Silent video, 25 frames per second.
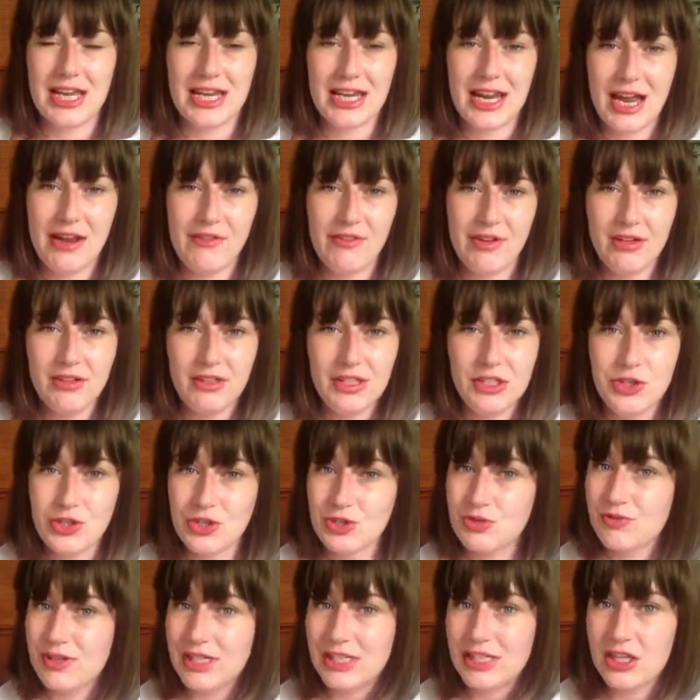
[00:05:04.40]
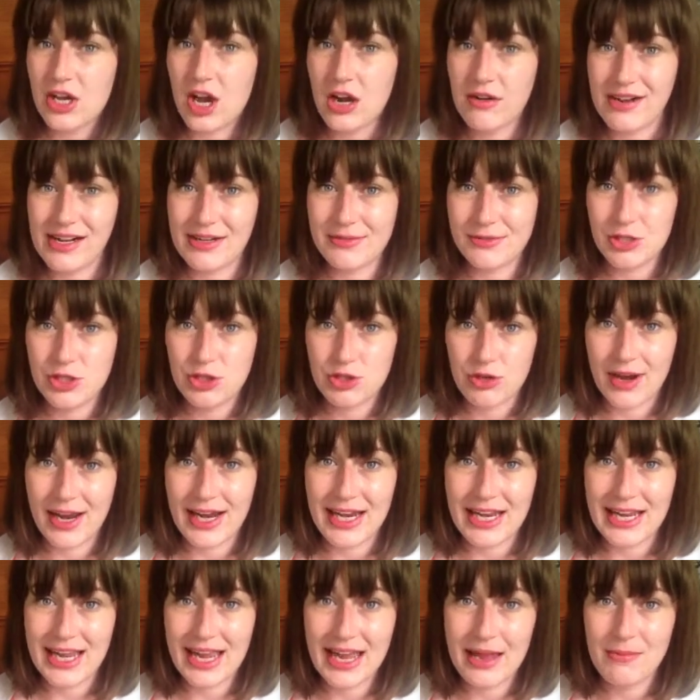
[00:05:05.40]
and I've only just really got around to
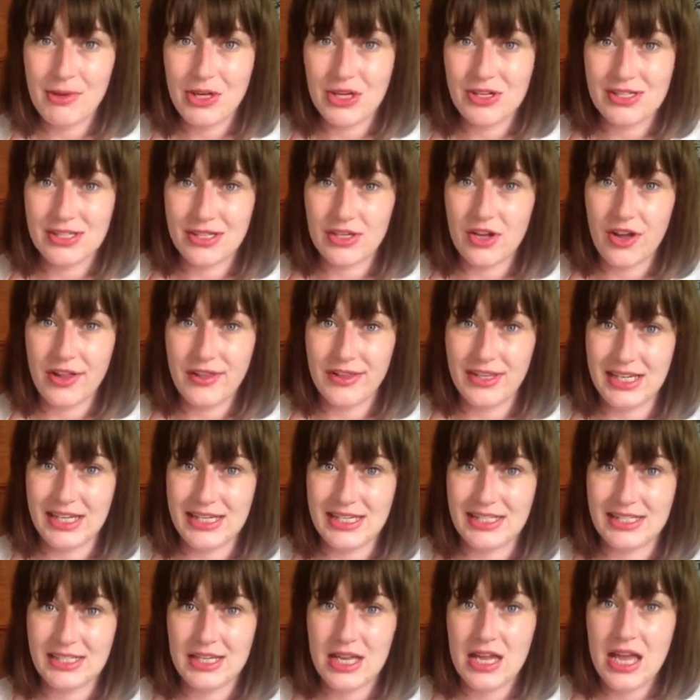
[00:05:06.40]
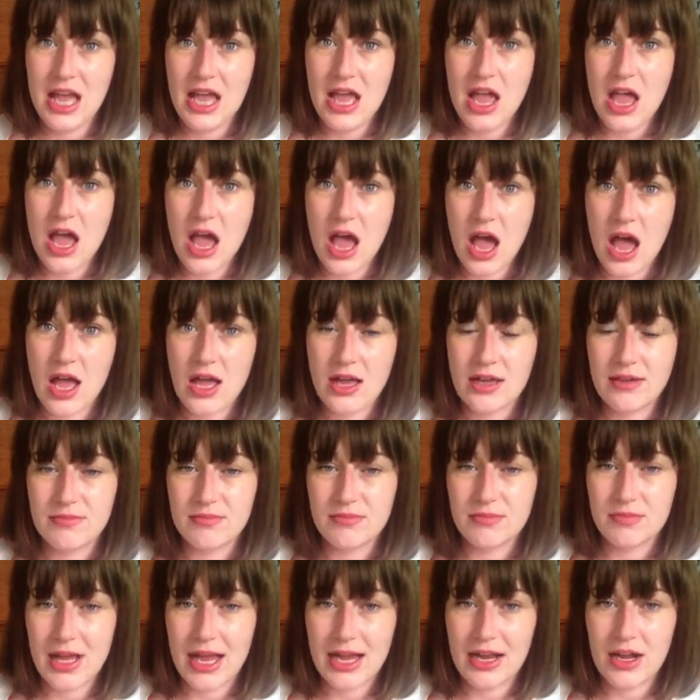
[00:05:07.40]
trying it because I got these,
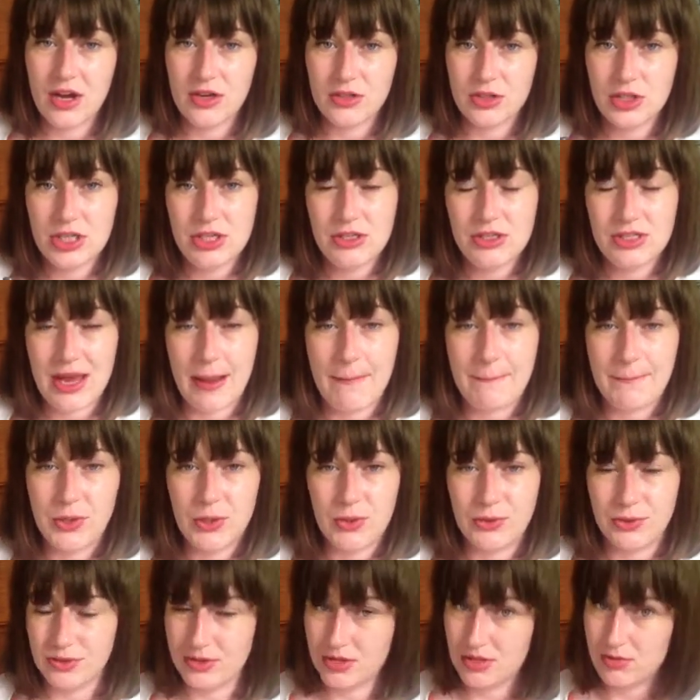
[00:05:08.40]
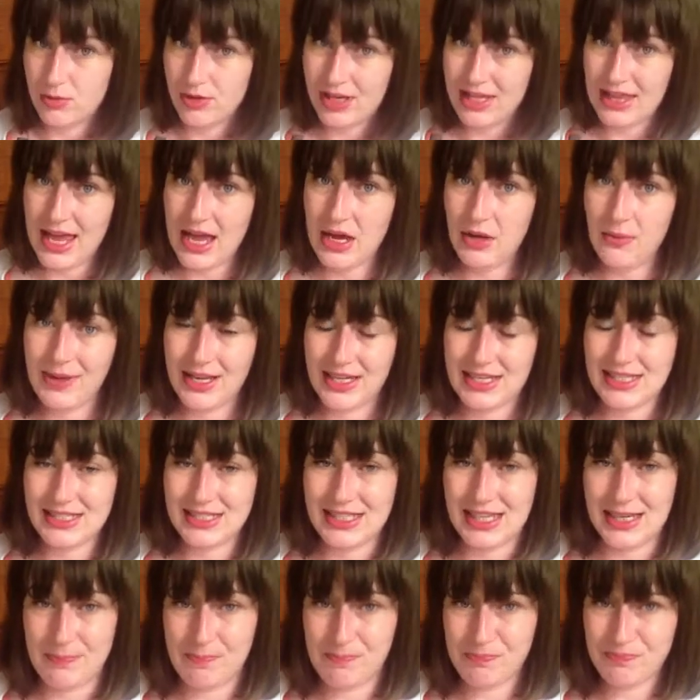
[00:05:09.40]
I got 2 samples with Elle
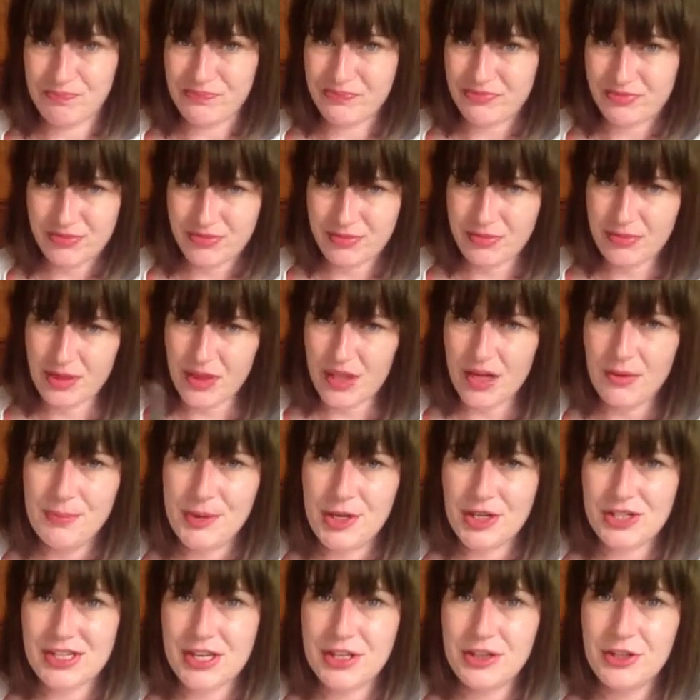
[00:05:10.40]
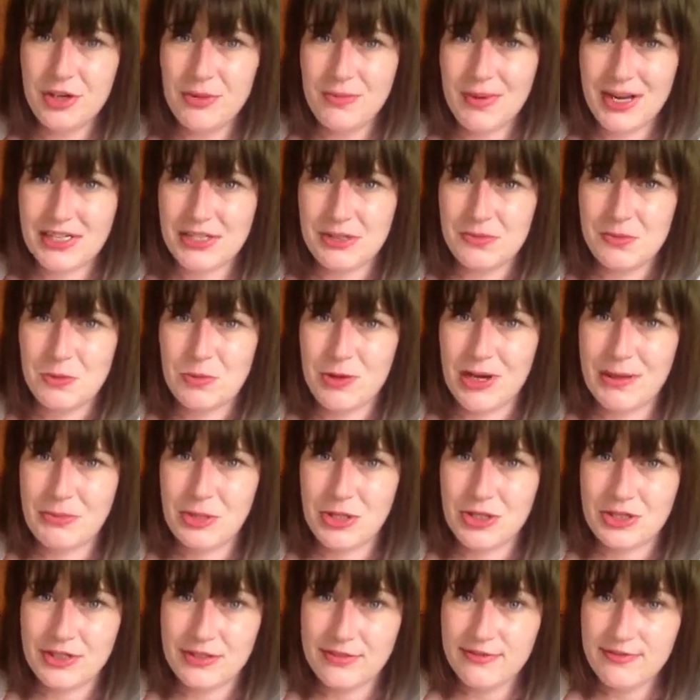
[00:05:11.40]
magazine, because I thought my
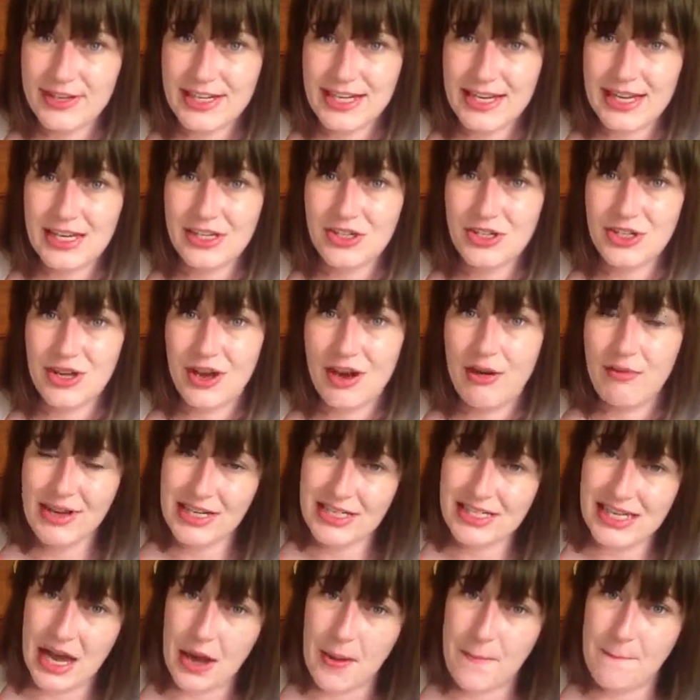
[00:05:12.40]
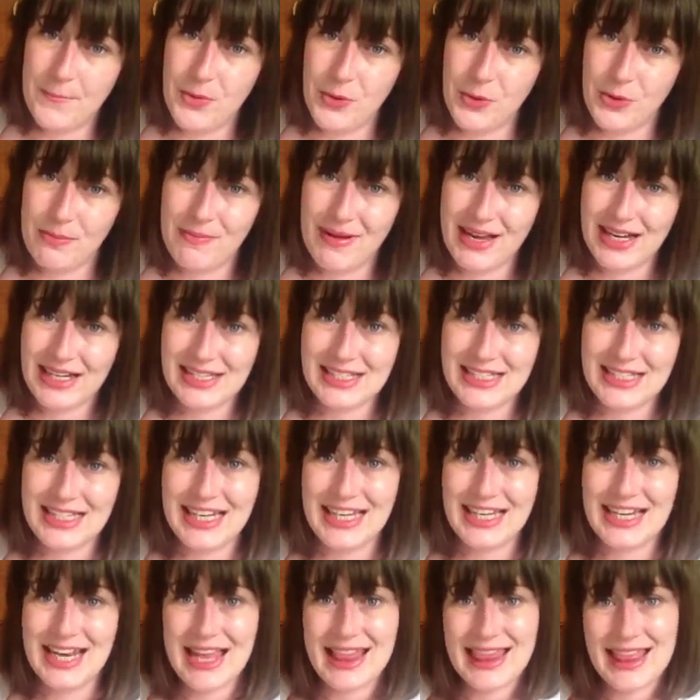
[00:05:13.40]
subscription had finished, so I went out and bought the
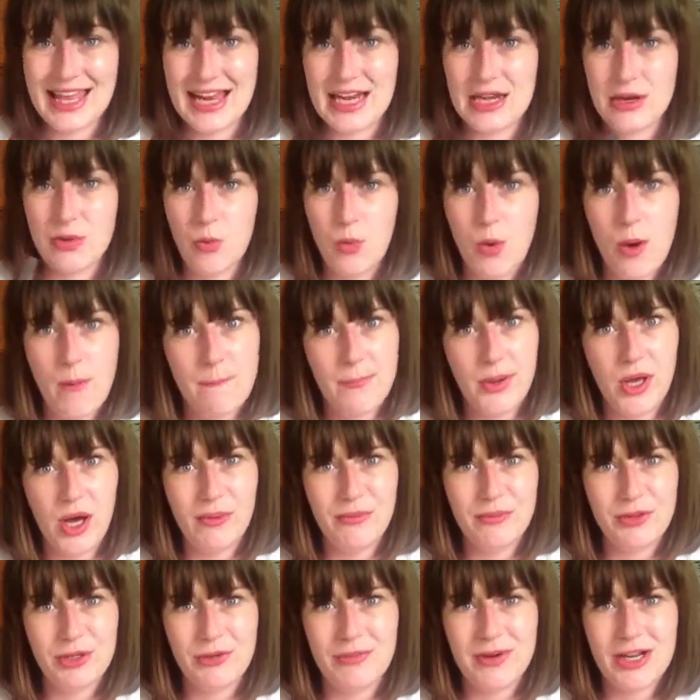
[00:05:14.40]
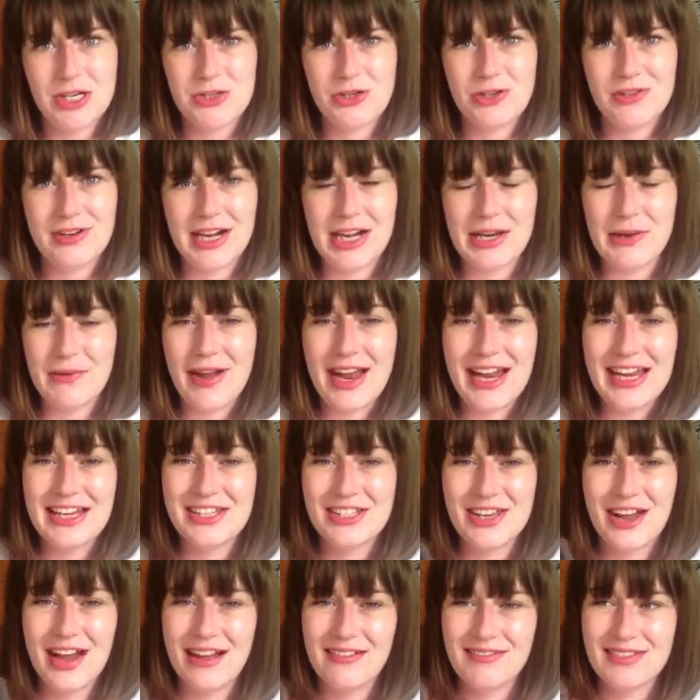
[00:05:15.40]
magazine, and then one popped through my door anyway,
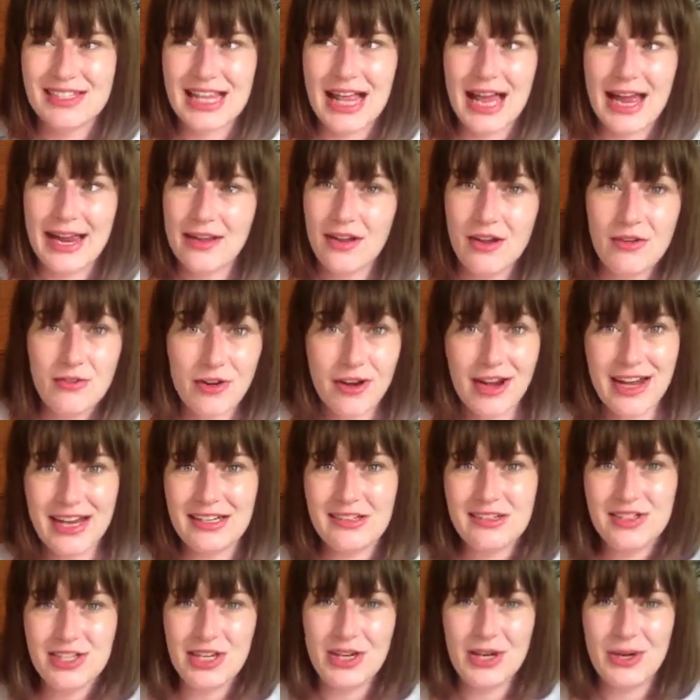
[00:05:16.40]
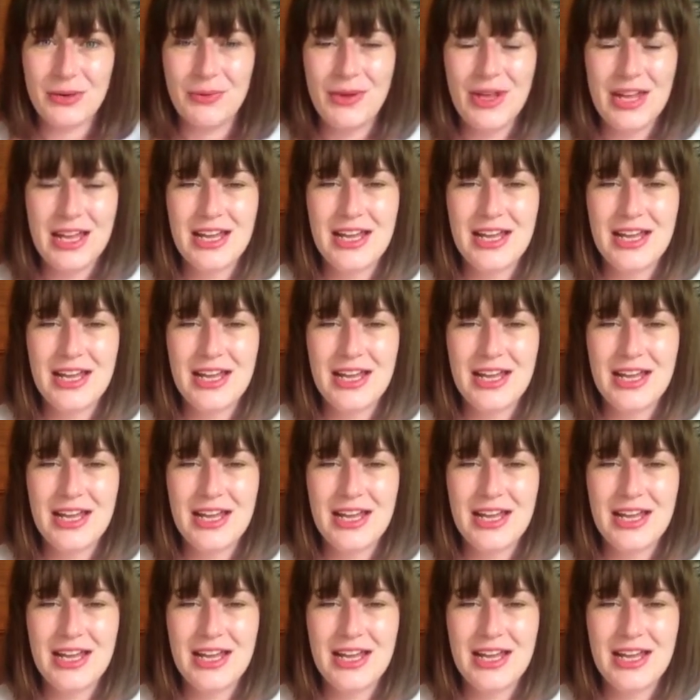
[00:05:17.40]
so I was like, oh great, 2.